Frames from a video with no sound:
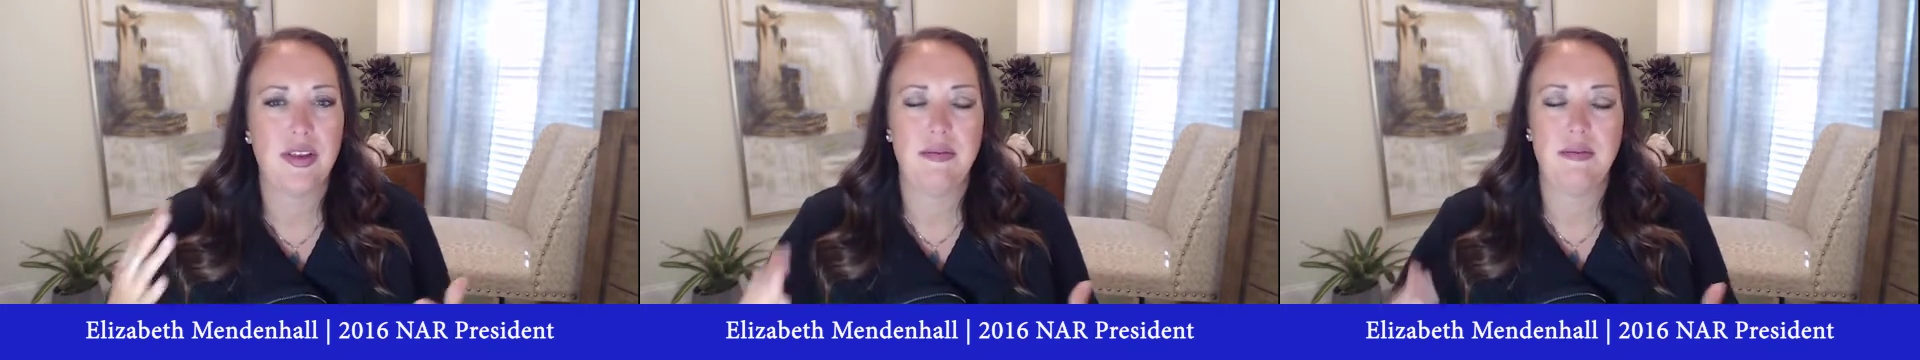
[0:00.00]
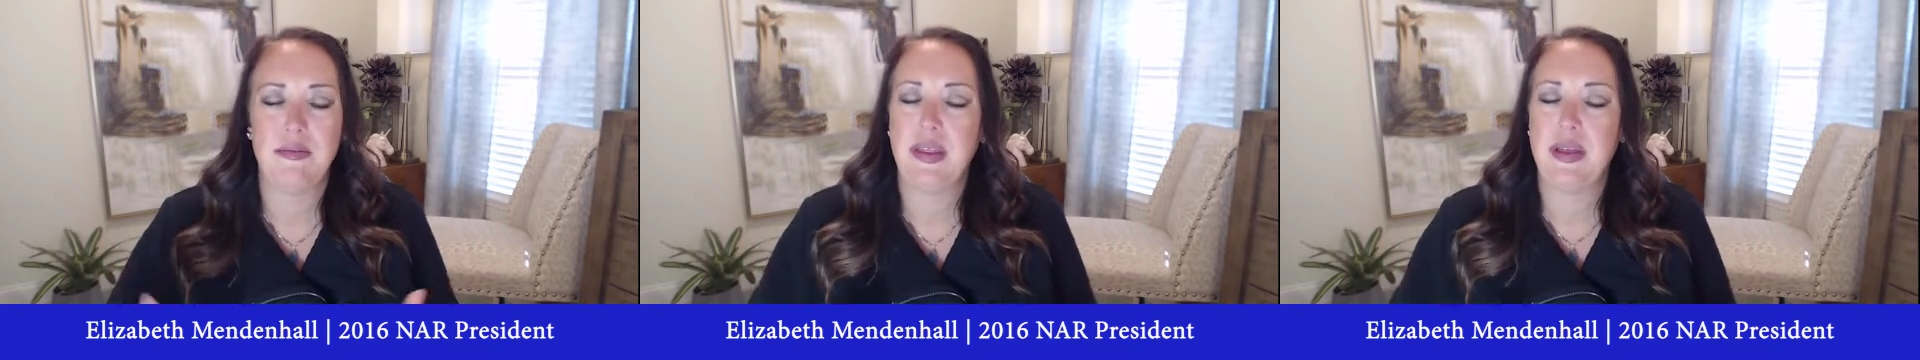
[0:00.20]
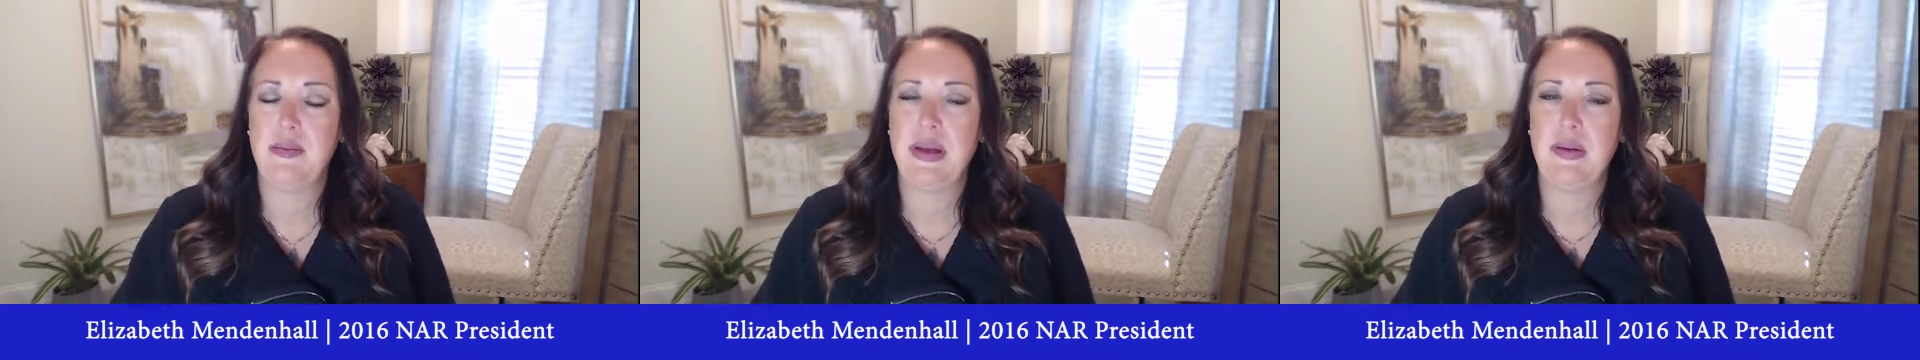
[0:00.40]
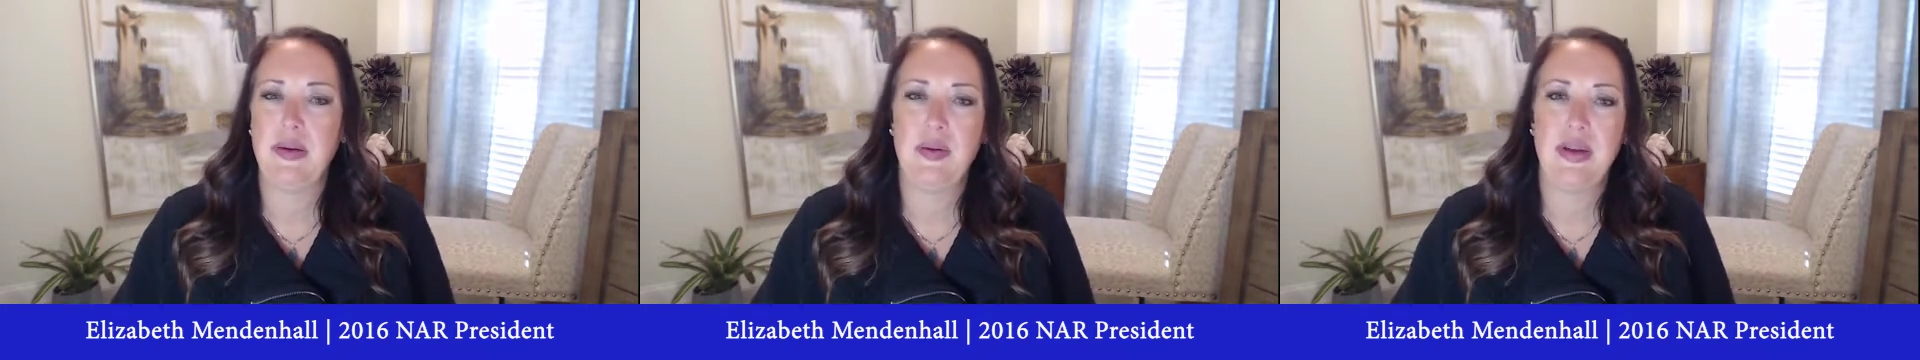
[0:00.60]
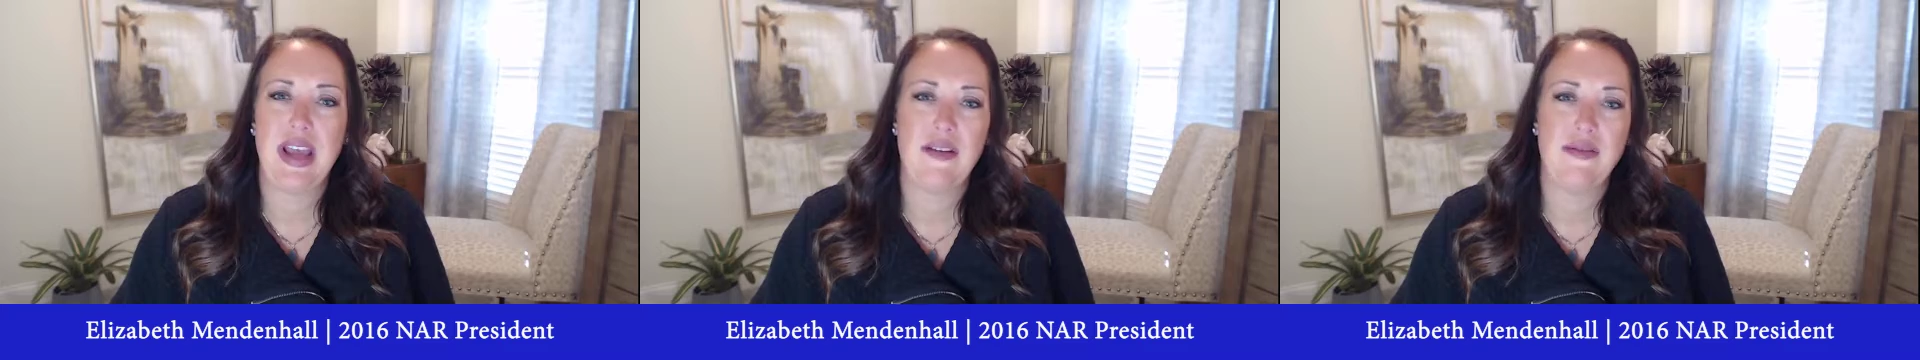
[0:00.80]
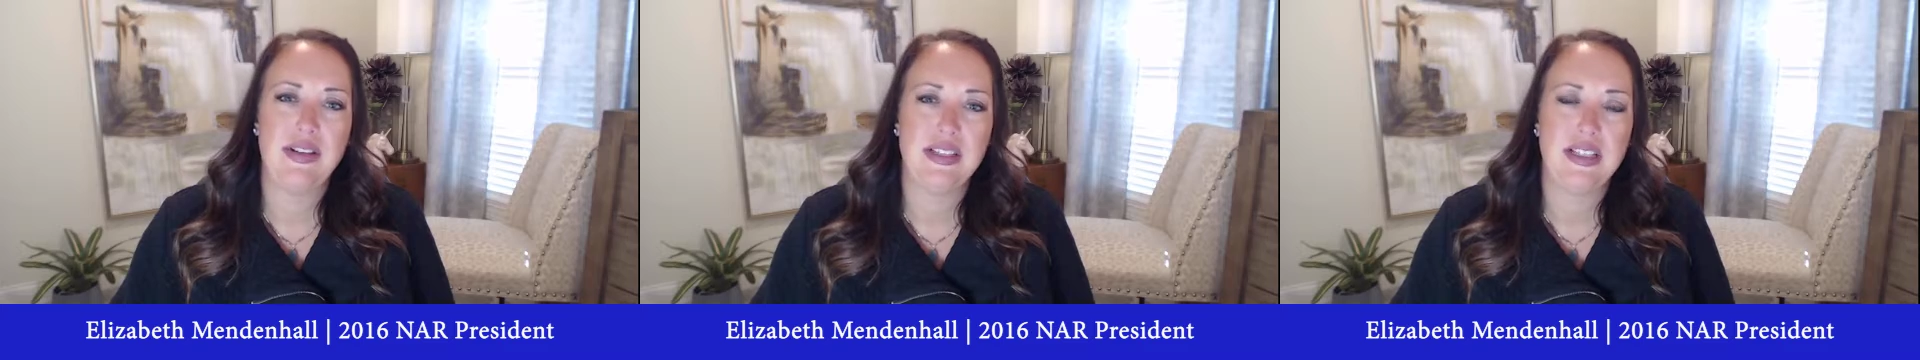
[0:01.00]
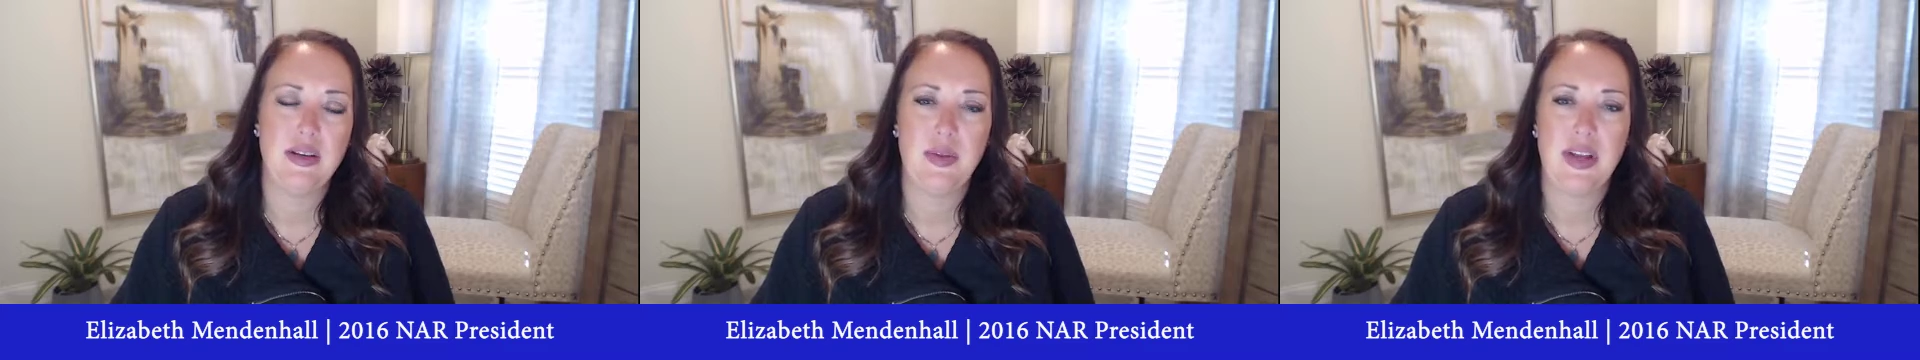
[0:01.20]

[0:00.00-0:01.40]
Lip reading: that maybe we haven't seen,